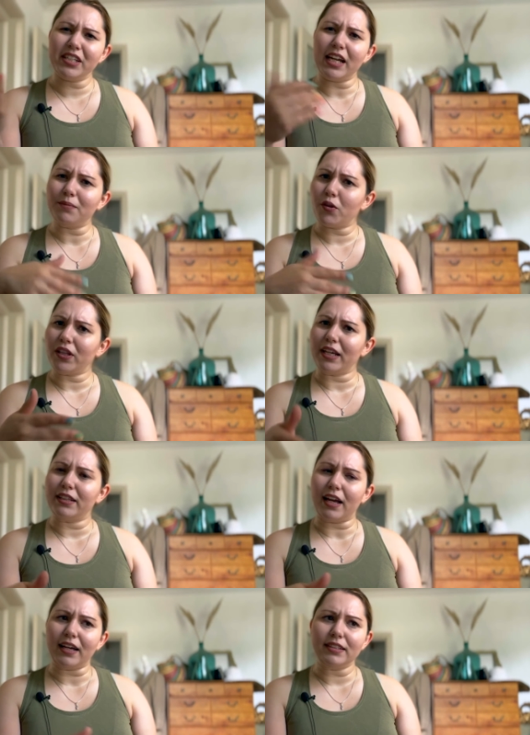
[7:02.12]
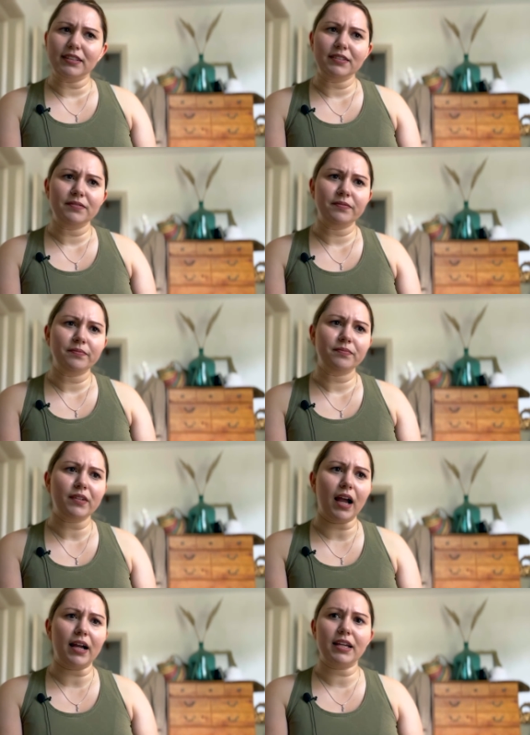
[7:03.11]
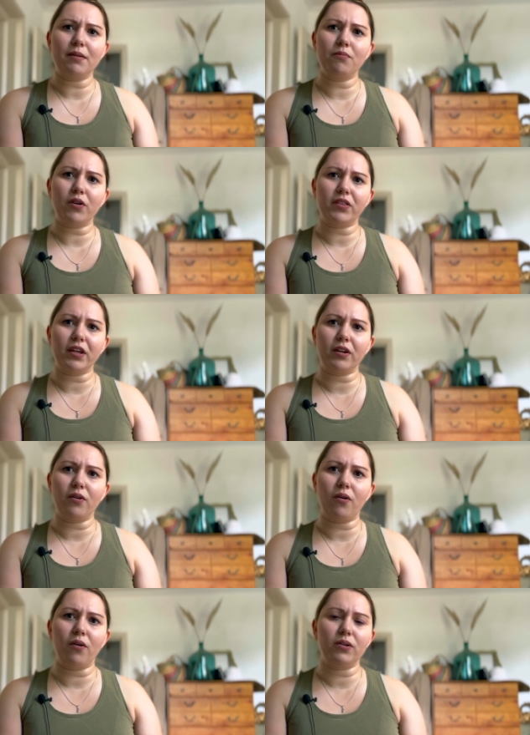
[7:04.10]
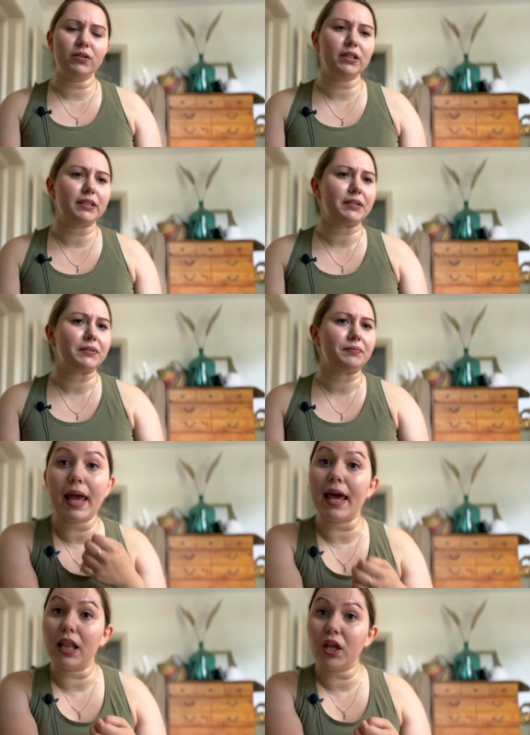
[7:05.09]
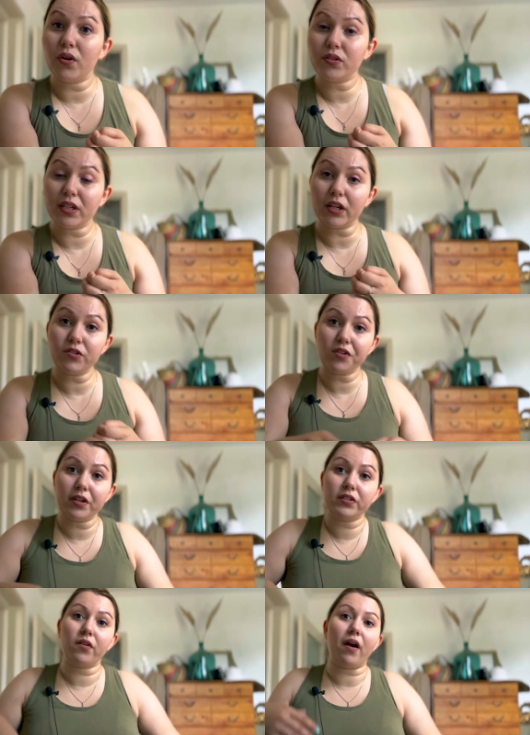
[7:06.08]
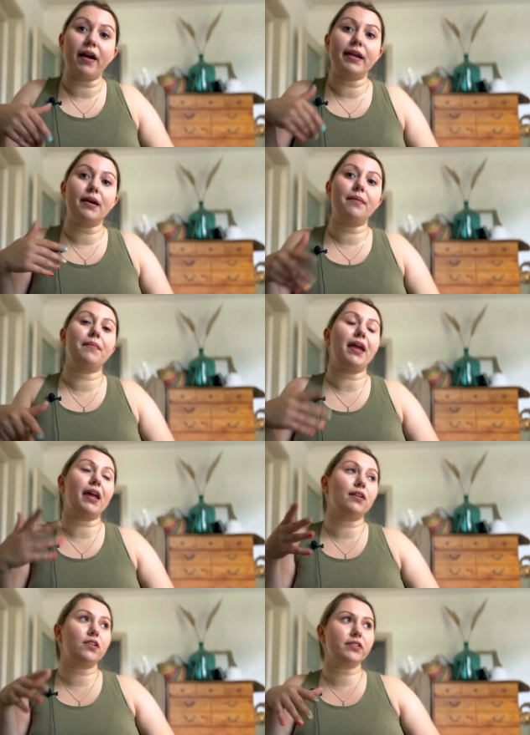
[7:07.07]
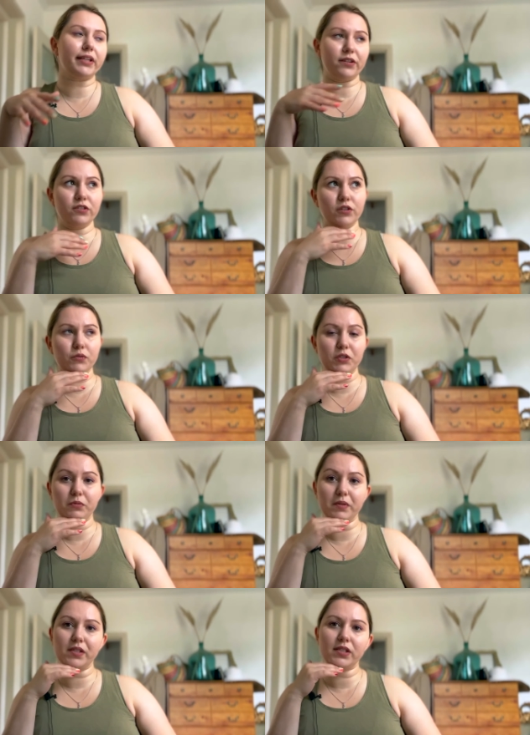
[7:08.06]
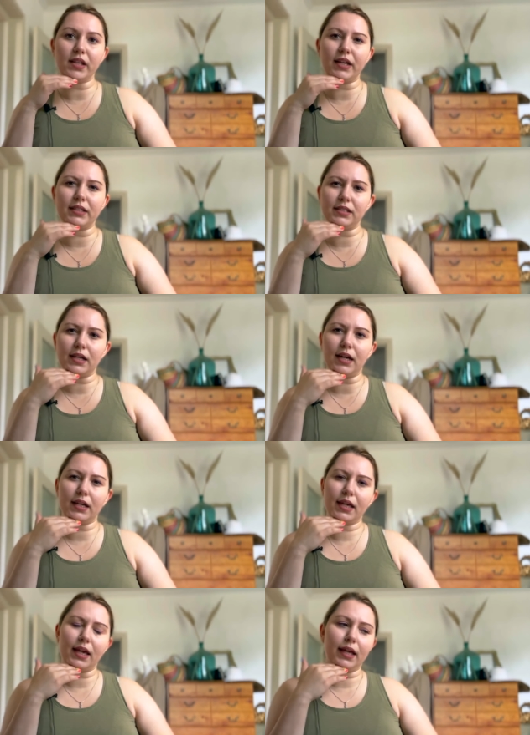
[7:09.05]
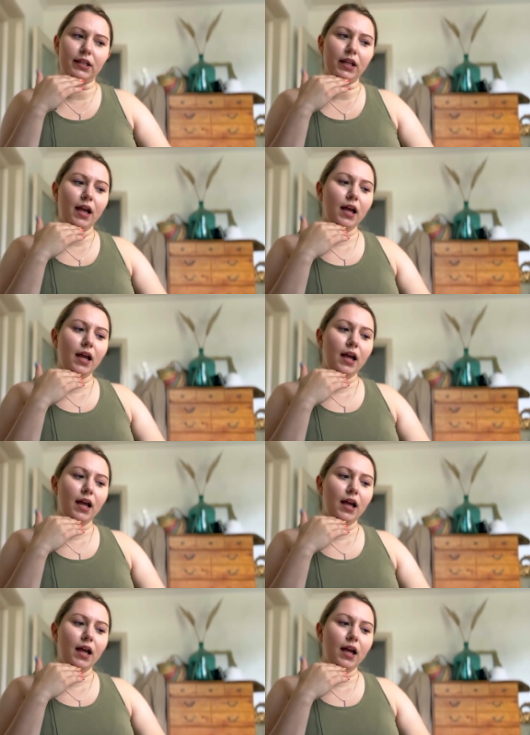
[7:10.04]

I'm not like that. I am what they call allosexual. So I am allosexual, which means that I can